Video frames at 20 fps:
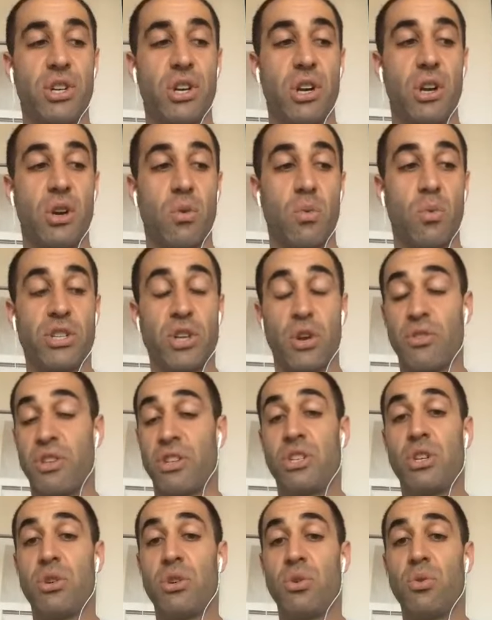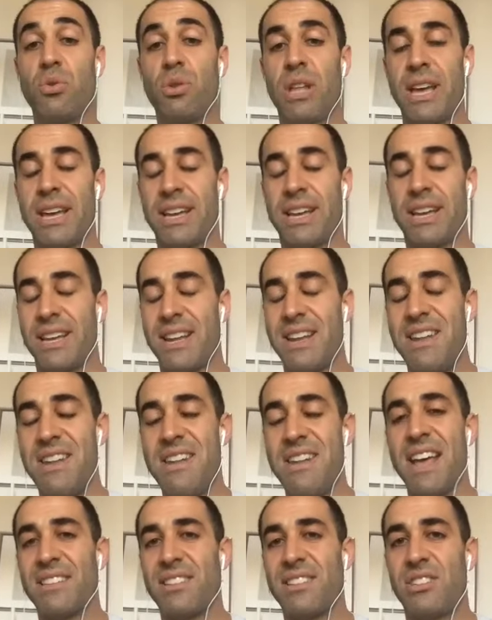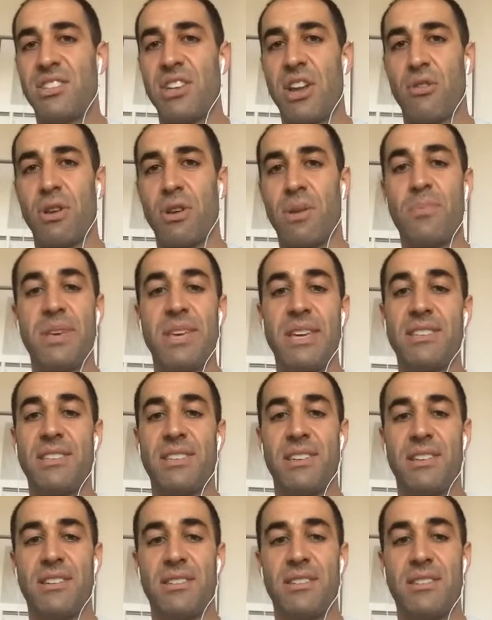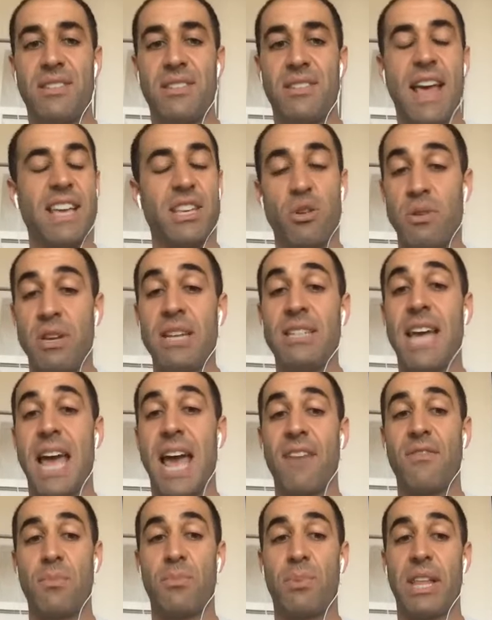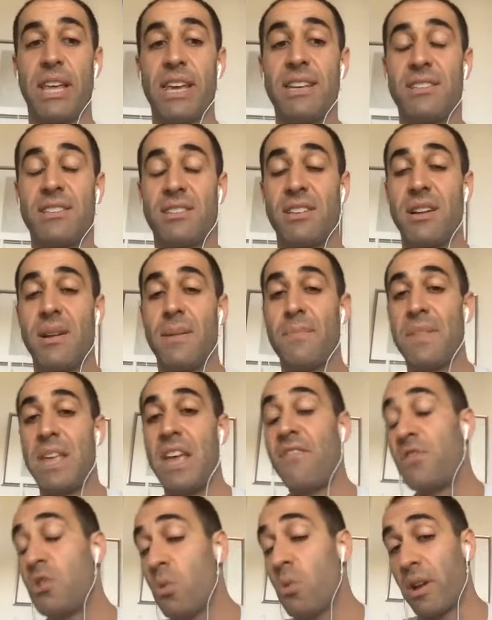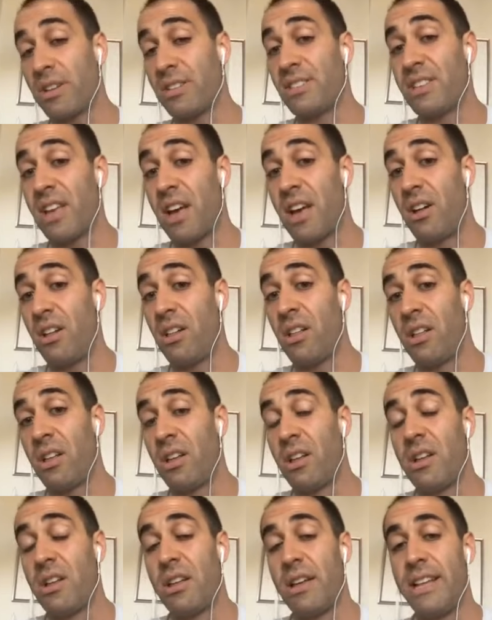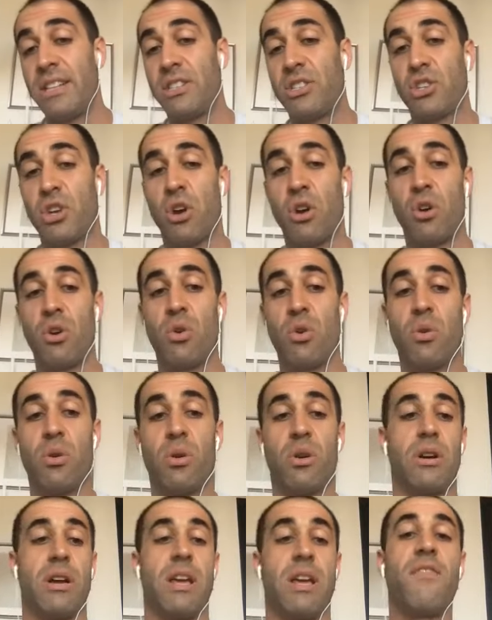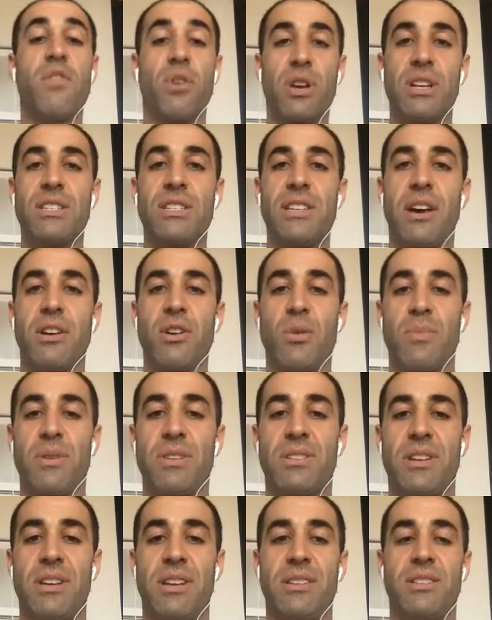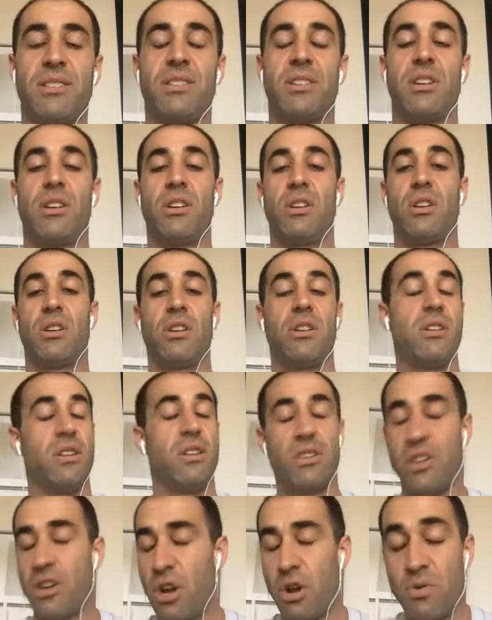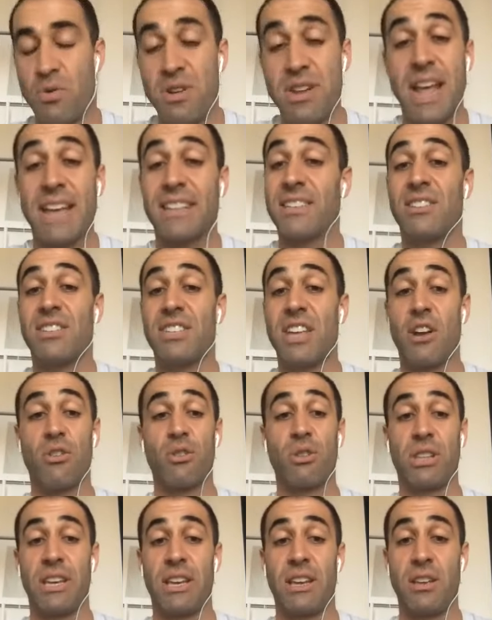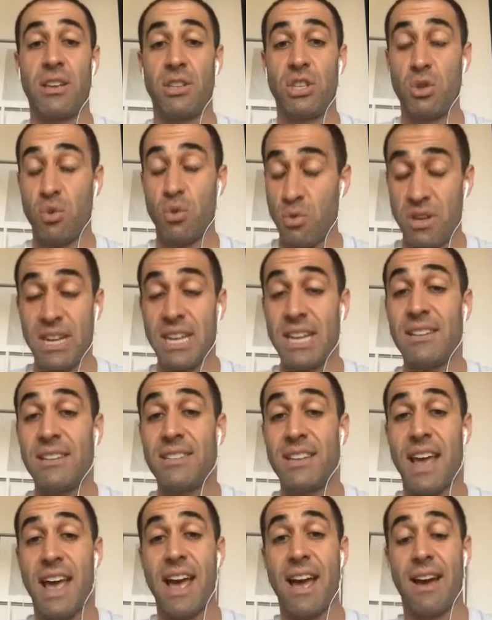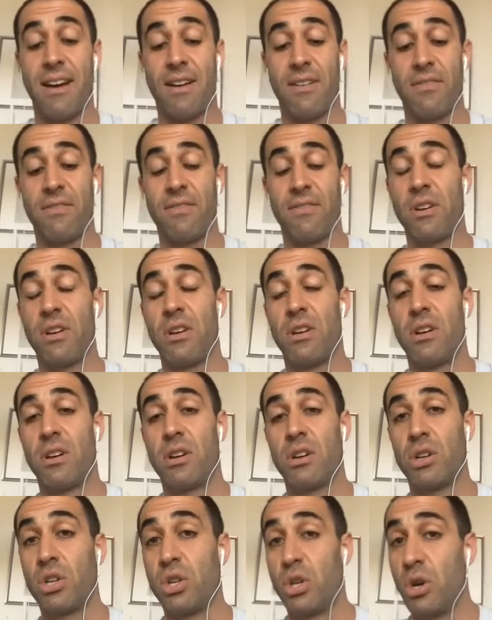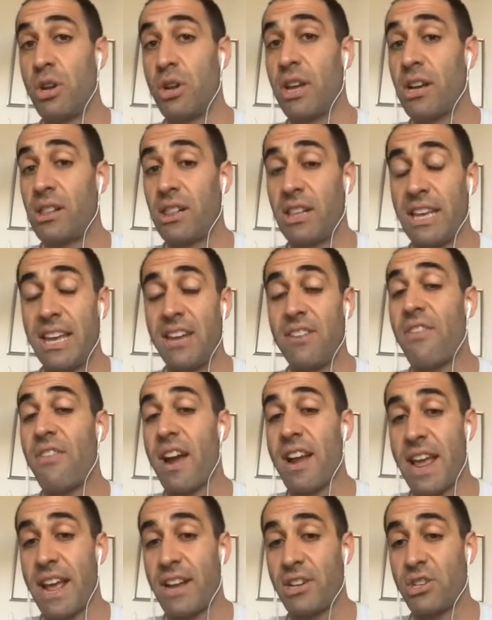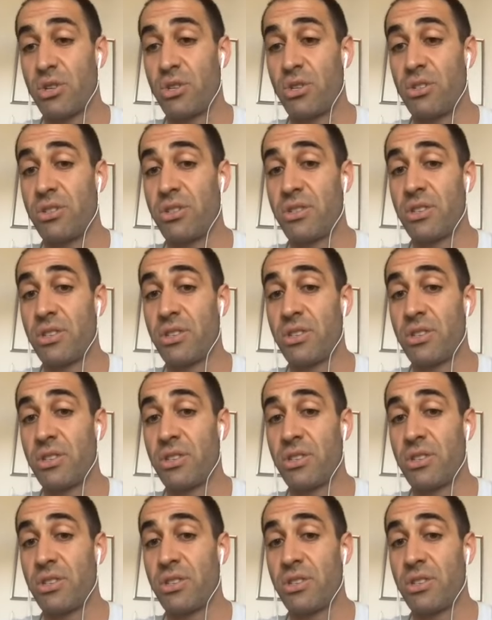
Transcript: which are the two like necessary pieces that need to have in place if you want to sell and so if you're going to sell your business you know necessarily you need to have good and clean financials